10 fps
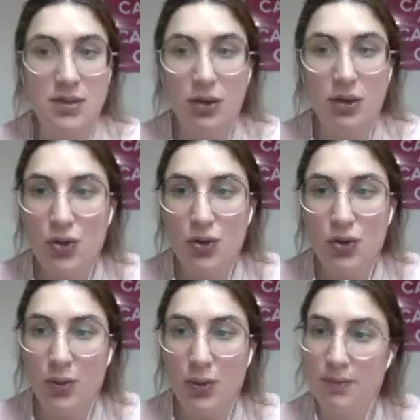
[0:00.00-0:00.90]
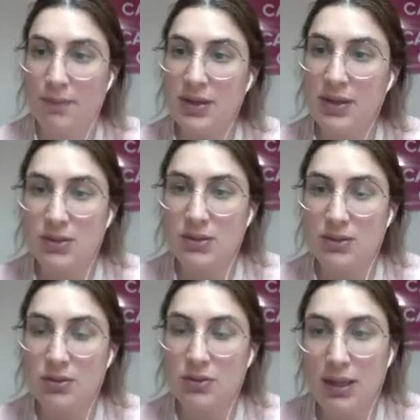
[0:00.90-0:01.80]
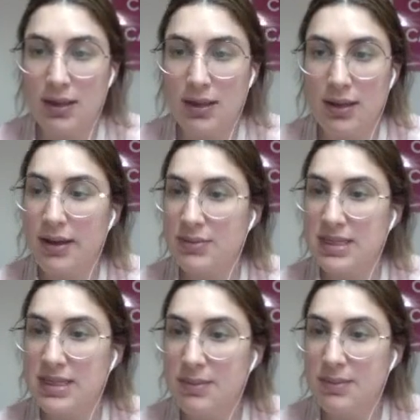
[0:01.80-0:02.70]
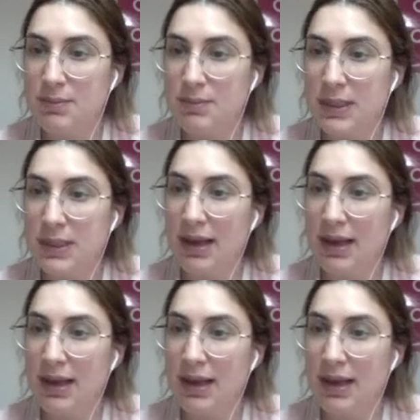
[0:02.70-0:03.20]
No, because over here I am simply